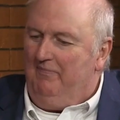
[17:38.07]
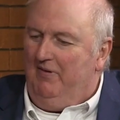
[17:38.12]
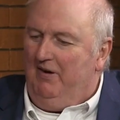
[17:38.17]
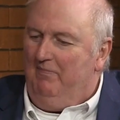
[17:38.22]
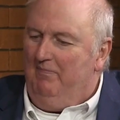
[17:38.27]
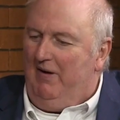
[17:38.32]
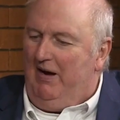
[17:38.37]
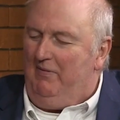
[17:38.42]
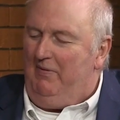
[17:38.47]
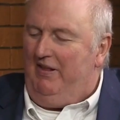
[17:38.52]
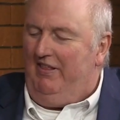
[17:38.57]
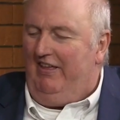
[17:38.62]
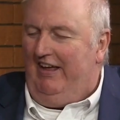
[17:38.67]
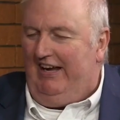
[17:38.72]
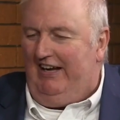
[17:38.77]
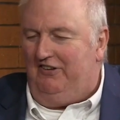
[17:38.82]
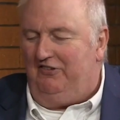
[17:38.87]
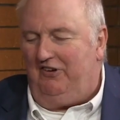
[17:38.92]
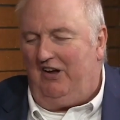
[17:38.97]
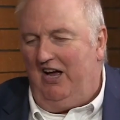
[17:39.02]
Maybe you
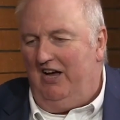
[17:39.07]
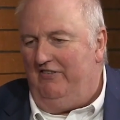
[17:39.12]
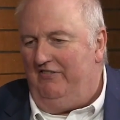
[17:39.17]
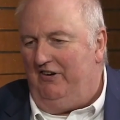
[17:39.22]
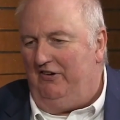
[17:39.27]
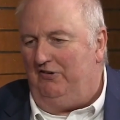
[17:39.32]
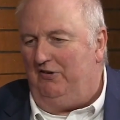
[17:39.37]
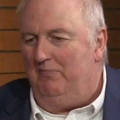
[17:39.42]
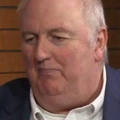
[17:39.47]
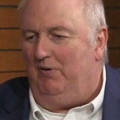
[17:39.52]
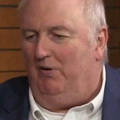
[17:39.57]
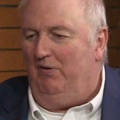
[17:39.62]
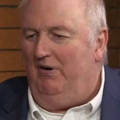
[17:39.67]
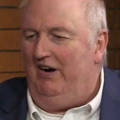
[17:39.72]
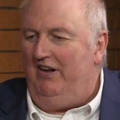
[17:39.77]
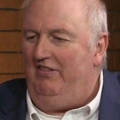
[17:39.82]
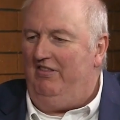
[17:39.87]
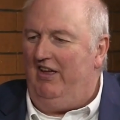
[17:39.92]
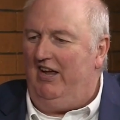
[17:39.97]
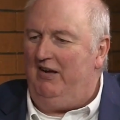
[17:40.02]
think it's kind of just a
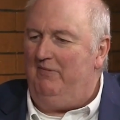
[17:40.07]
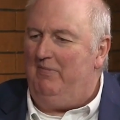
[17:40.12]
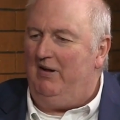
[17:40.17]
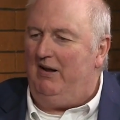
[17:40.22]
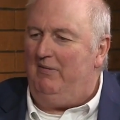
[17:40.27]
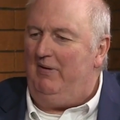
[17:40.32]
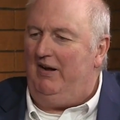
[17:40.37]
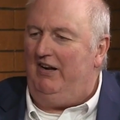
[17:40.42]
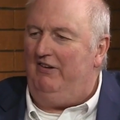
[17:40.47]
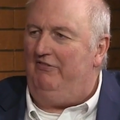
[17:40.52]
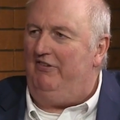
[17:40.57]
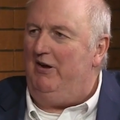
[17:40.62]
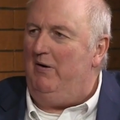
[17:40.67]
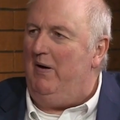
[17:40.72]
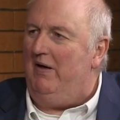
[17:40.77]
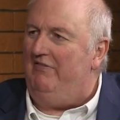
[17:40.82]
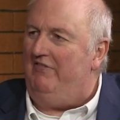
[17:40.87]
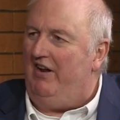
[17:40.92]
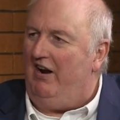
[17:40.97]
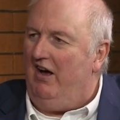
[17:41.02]
boring thing, but I mean, if you
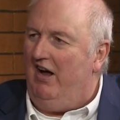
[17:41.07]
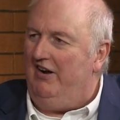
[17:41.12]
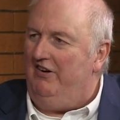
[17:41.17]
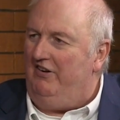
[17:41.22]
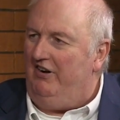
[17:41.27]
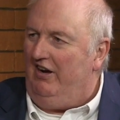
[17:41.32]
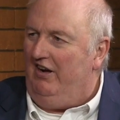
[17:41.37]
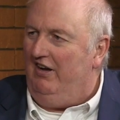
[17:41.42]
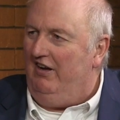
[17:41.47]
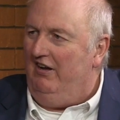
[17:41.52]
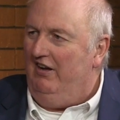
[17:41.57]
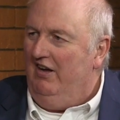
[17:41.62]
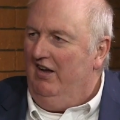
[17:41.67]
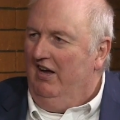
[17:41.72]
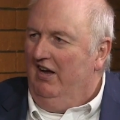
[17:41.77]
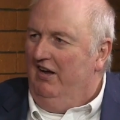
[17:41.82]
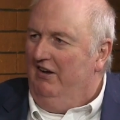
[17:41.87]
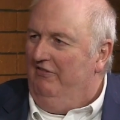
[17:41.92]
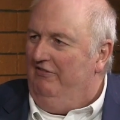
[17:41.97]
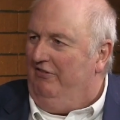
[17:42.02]
have an idea
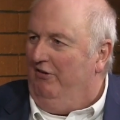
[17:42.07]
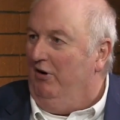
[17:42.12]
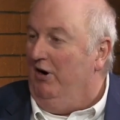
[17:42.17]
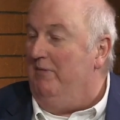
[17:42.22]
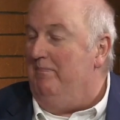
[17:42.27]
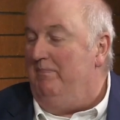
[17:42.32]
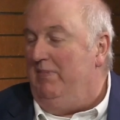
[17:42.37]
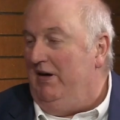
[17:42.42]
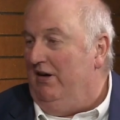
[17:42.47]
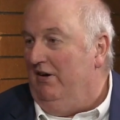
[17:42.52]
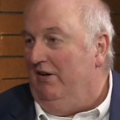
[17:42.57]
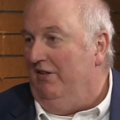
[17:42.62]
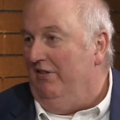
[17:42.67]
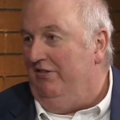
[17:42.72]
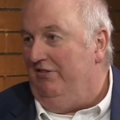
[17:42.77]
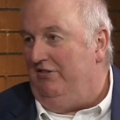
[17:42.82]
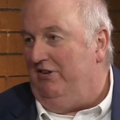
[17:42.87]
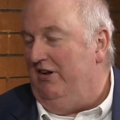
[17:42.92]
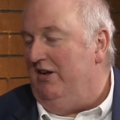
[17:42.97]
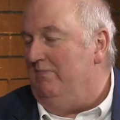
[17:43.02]
for a
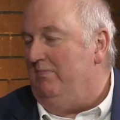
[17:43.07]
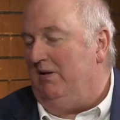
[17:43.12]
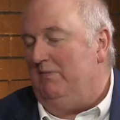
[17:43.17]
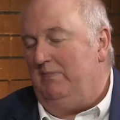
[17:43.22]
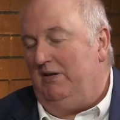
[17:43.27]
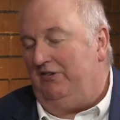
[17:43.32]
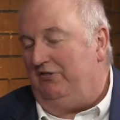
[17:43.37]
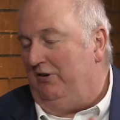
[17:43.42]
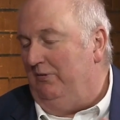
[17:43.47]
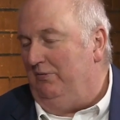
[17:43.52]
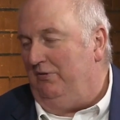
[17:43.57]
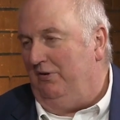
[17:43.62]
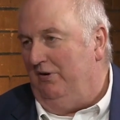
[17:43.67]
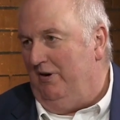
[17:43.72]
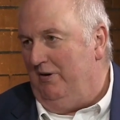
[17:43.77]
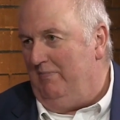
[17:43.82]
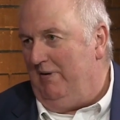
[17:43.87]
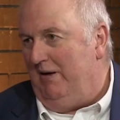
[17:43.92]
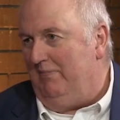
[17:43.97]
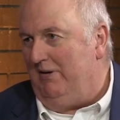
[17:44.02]
bill to implement some
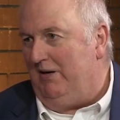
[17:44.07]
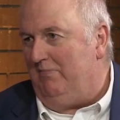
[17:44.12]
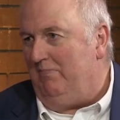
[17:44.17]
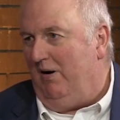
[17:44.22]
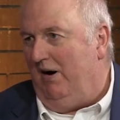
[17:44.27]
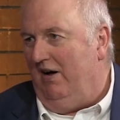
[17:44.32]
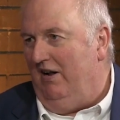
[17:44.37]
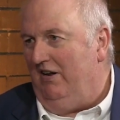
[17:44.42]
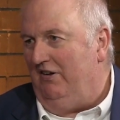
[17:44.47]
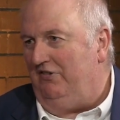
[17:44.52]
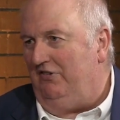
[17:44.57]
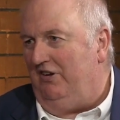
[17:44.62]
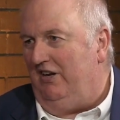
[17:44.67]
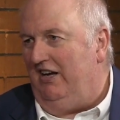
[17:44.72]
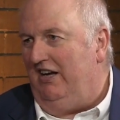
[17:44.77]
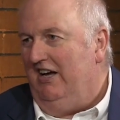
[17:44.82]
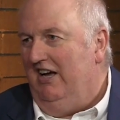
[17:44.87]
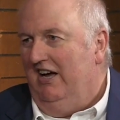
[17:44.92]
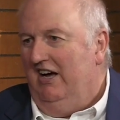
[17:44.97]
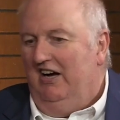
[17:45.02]
sort of public
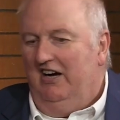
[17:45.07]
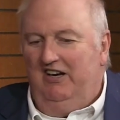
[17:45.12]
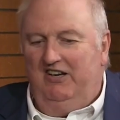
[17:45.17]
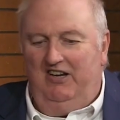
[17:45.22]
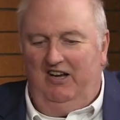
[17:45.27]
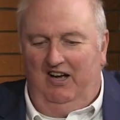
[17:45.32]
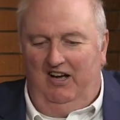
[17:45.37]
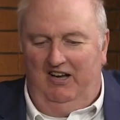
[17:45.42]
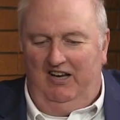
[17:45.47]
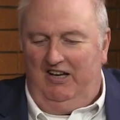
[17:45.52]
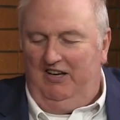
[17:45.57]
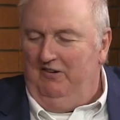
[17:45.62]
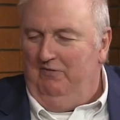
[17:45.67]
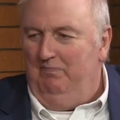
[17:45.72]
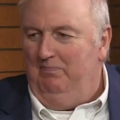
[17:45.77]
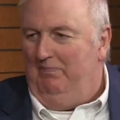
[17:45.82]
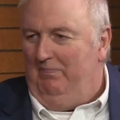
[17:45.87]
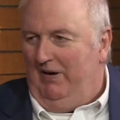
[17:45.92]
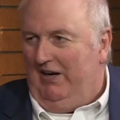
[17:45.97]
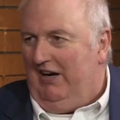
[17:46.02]
policy,
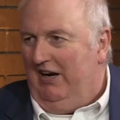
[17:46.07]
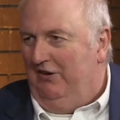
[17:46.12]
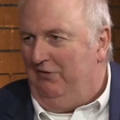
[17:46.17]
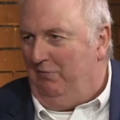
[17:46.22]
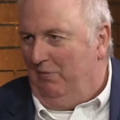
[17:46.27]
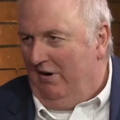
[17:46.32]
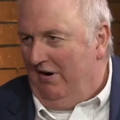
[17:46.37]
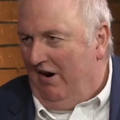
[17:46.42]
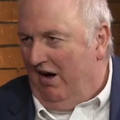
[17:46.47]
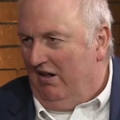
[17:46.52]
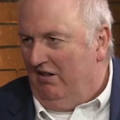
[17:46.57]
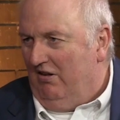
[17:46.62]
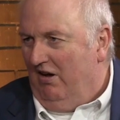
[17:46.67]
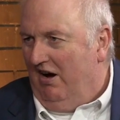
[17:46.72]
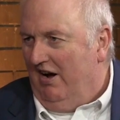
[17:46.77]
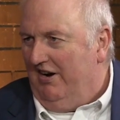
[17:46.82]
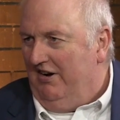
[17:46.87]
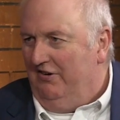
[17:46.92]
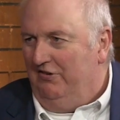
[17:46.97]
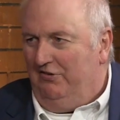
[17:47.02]
because we're not
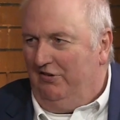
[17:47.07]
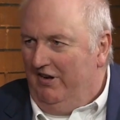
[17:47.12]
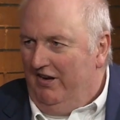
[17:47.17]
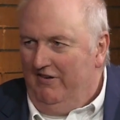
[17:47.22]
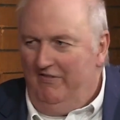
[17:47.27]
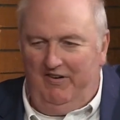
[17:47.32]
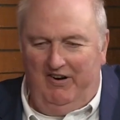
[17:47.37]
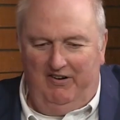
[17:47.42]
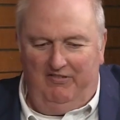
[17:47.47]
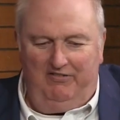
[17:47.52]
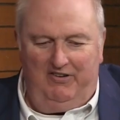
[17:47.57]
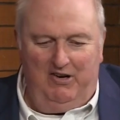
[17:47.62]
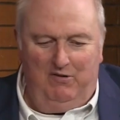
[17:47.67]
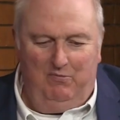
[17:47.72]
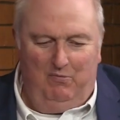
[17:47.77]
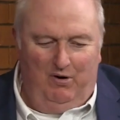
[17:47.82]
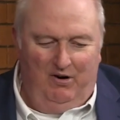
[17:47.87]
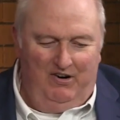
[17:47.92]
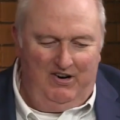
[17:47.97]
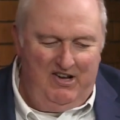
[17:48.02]
lawyers, and even if you
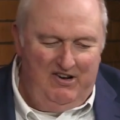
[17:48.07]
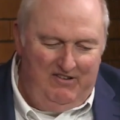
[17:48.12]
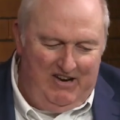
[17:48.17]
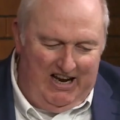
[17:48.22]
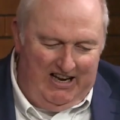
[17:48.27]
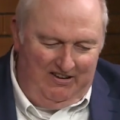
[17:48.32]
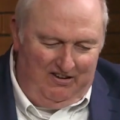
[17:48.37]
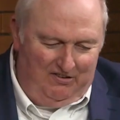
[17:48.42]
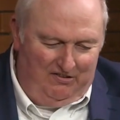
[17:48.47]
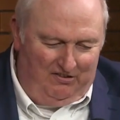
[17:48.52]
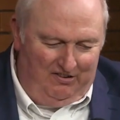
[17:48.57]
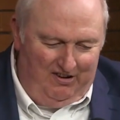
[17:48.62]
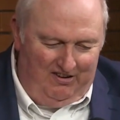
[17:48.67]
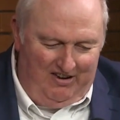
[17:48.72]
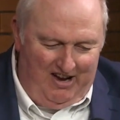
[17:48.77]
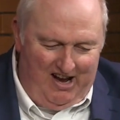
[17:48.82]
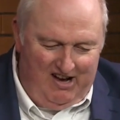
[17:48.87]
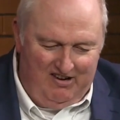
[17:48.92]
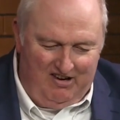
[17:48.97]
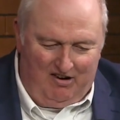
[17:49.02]
were, you can't just sit
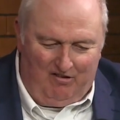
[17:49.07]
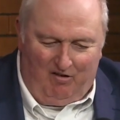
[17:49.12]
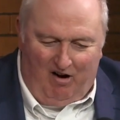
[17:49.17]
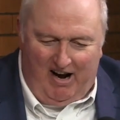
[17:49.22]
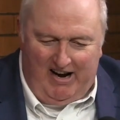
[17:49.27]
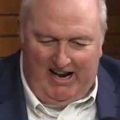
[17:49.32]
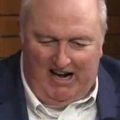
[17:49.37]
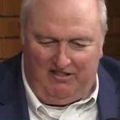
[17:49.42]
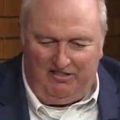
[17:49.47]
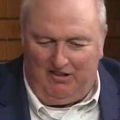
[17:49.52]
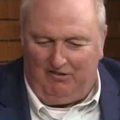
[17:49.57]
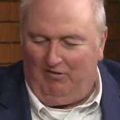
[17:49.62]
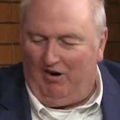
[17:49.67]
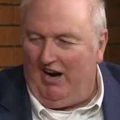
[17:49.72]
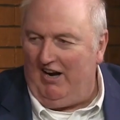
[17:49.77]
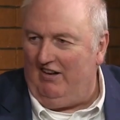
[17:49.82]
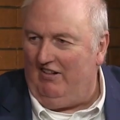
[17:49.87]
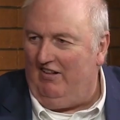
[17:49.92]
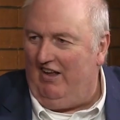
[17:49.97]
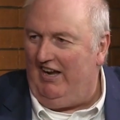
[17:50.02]
down and write out the
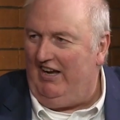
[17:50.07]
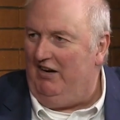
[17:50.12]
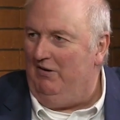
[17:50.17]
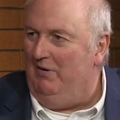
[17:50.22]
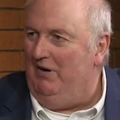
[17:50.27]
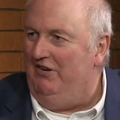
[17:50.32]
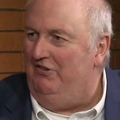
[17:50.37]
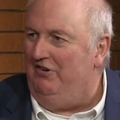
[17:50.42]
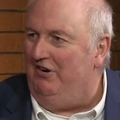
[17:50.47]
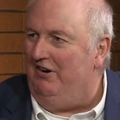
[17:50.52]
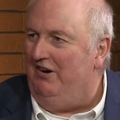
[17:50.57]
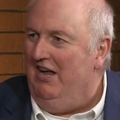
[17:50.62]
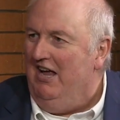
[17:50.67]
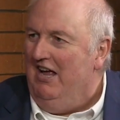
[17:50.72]
right language. And